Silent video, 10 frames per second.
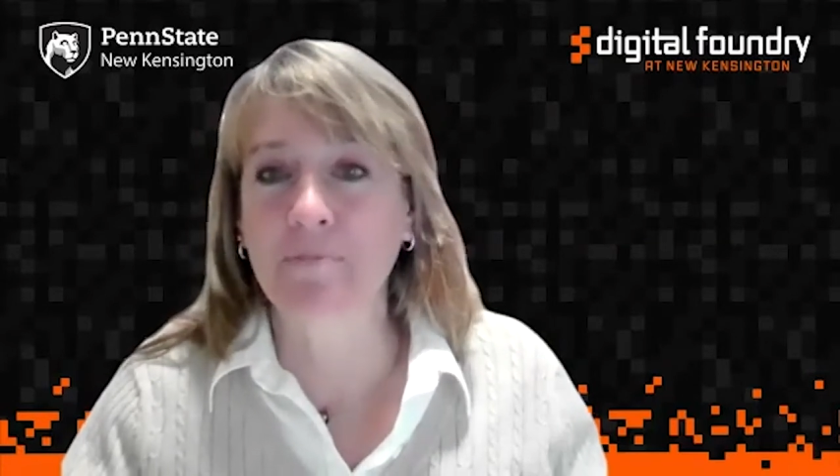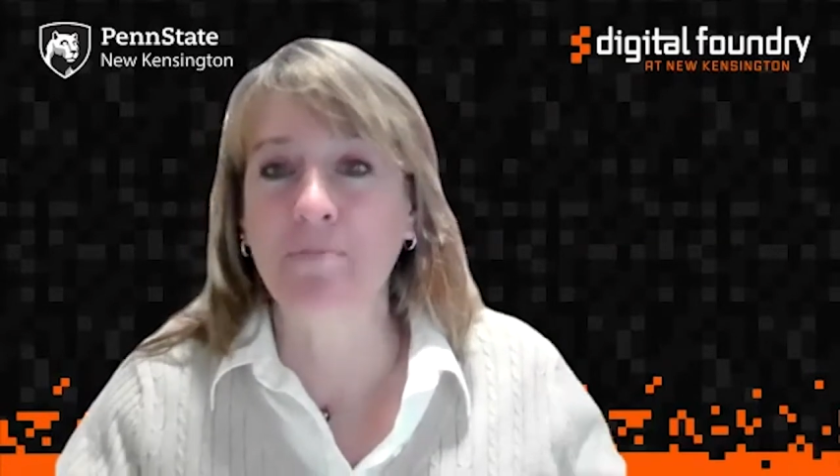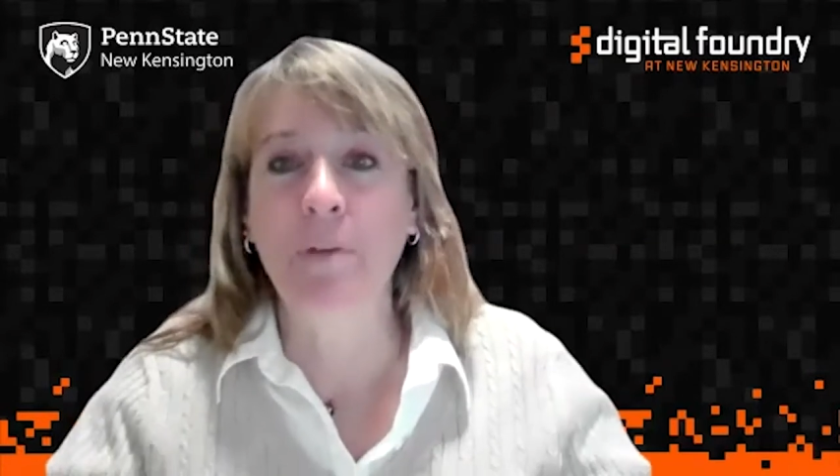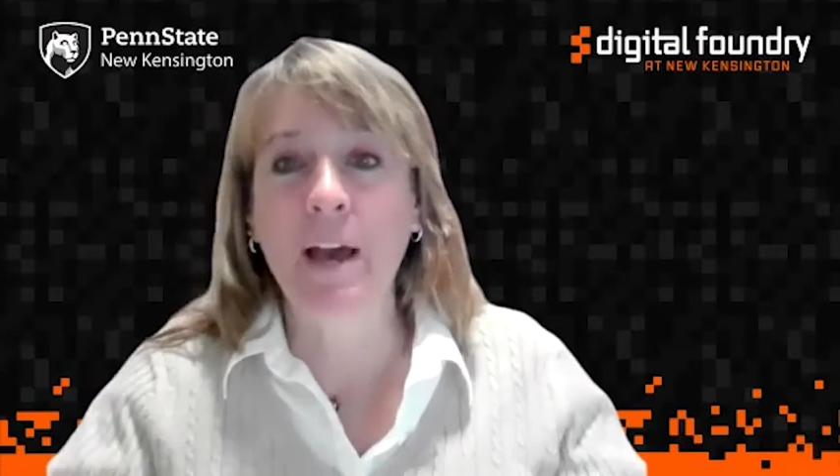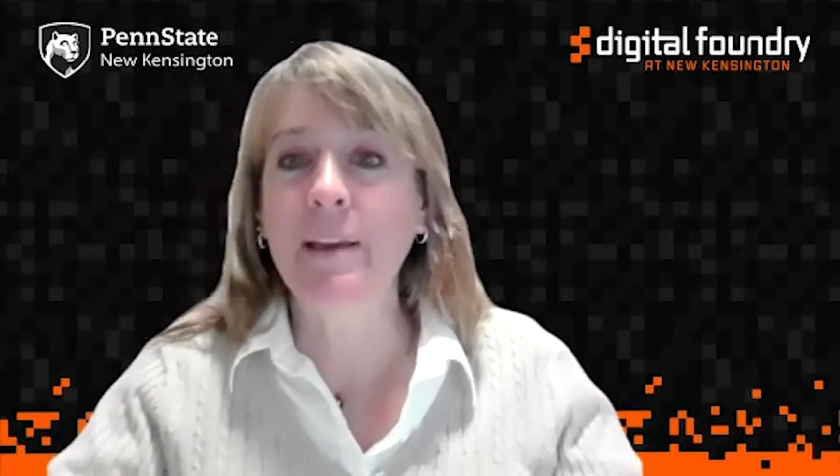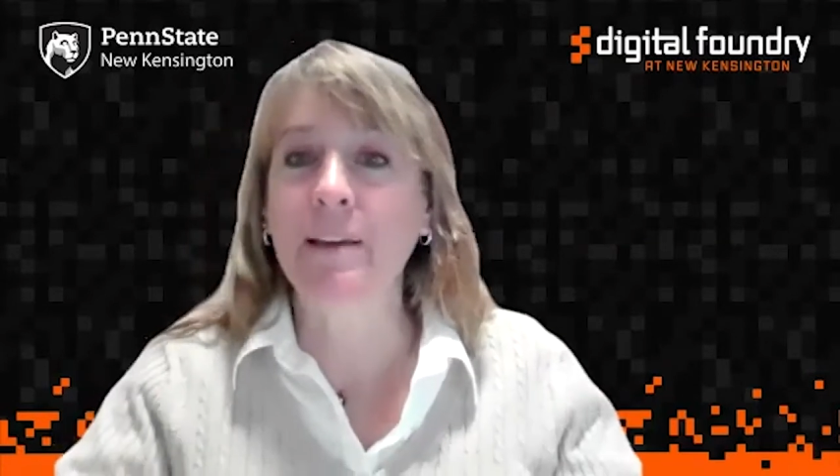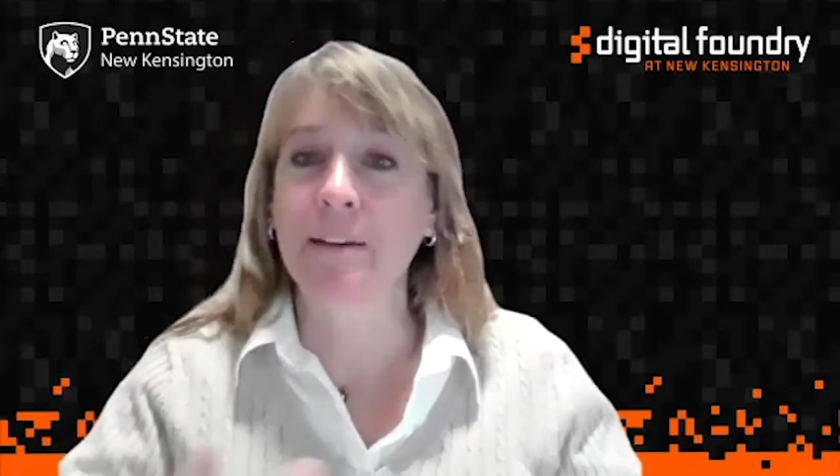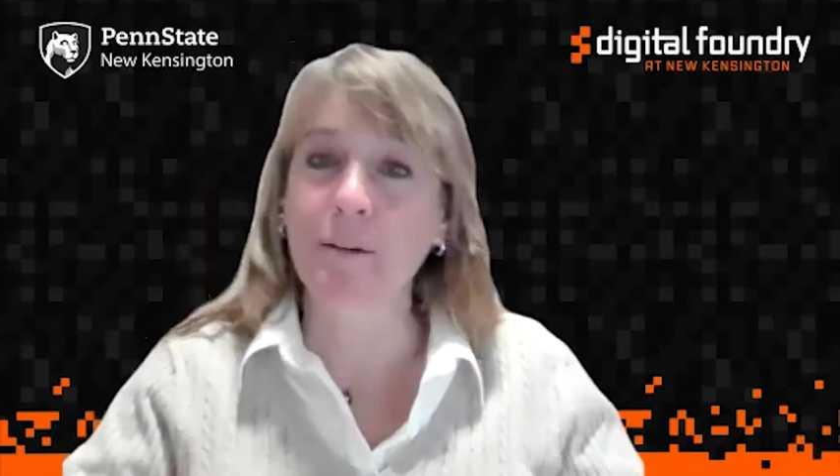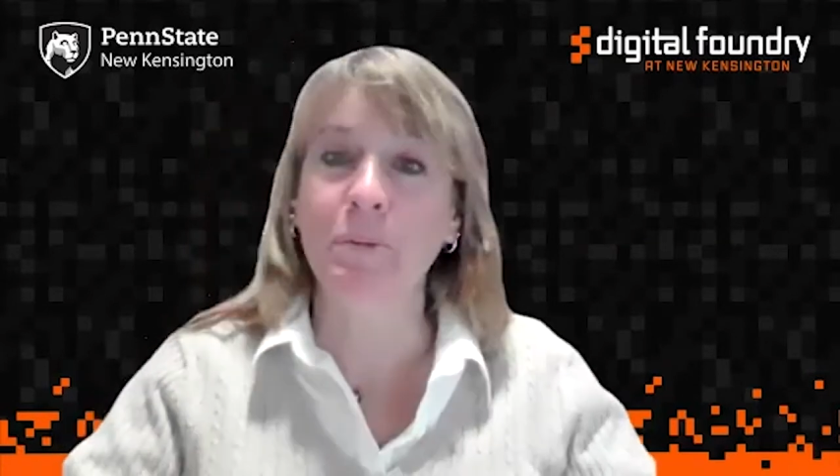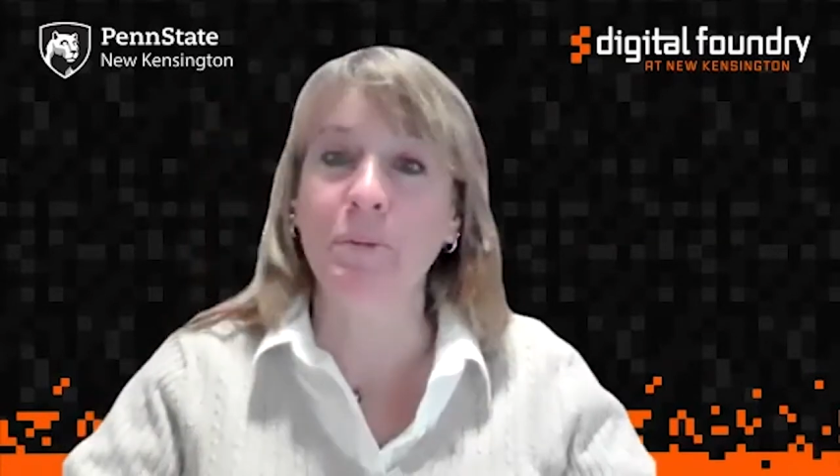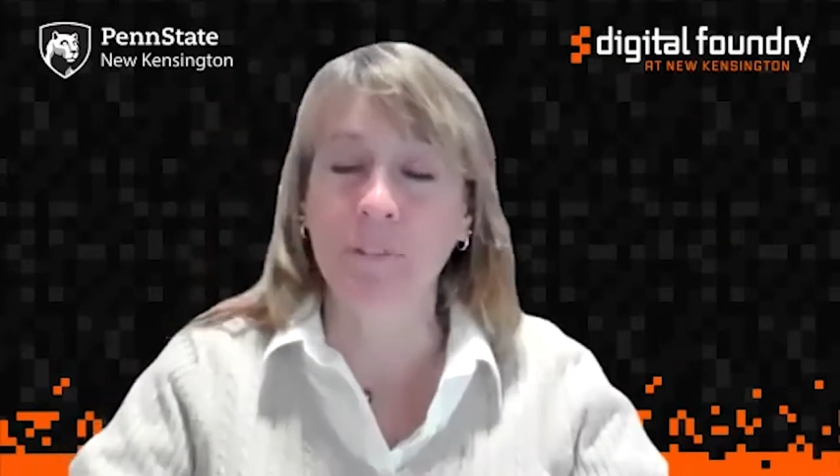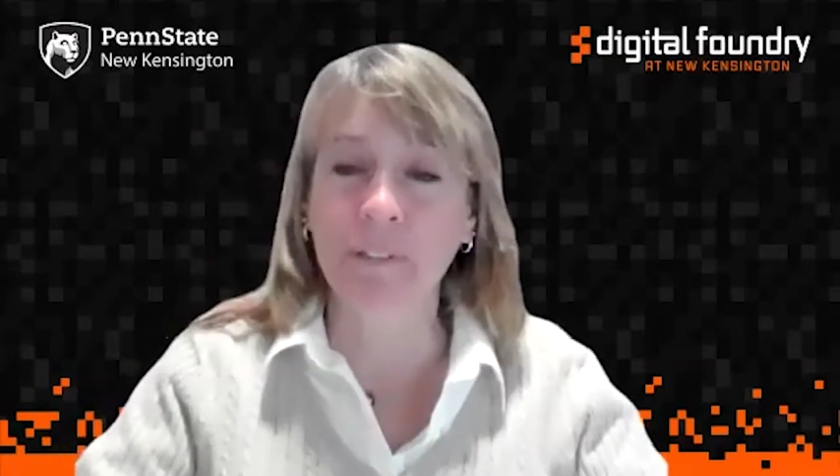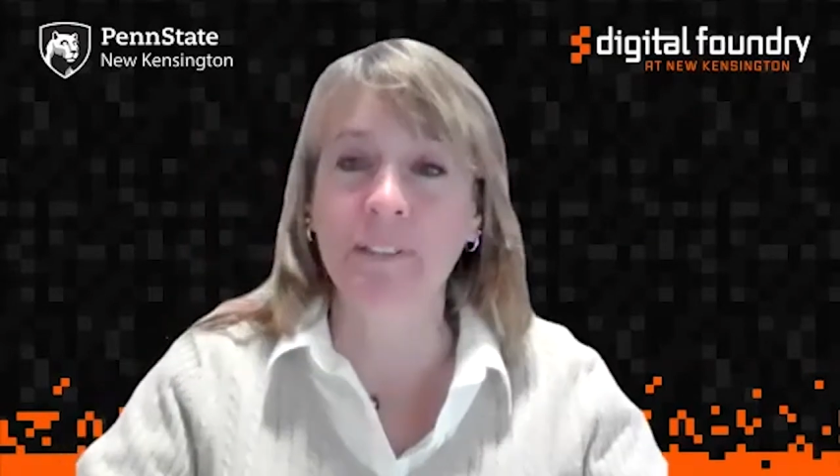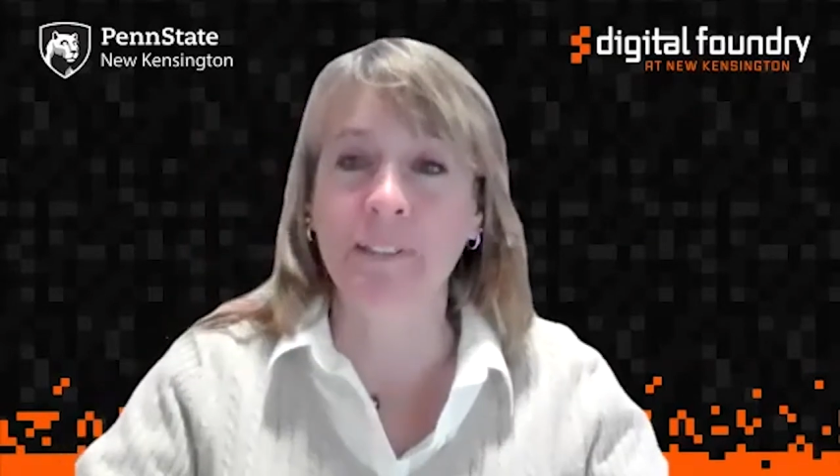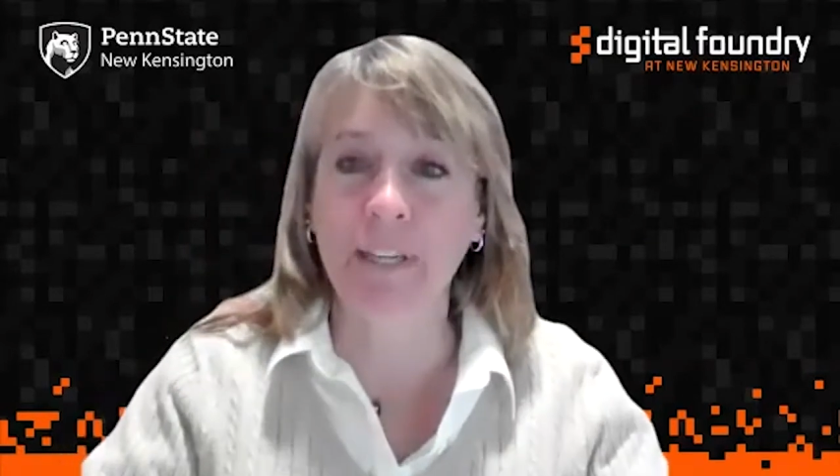backing up and
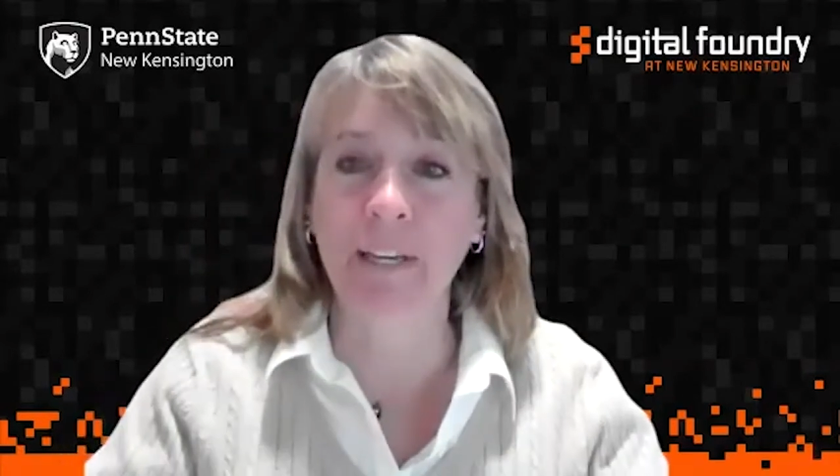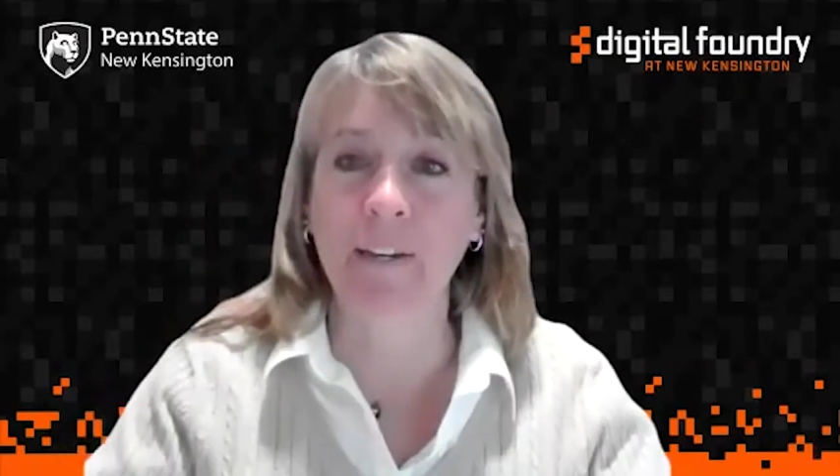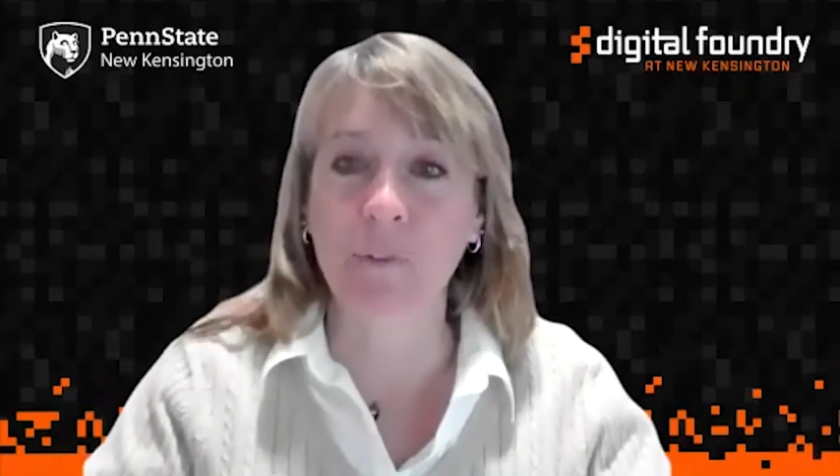really saying,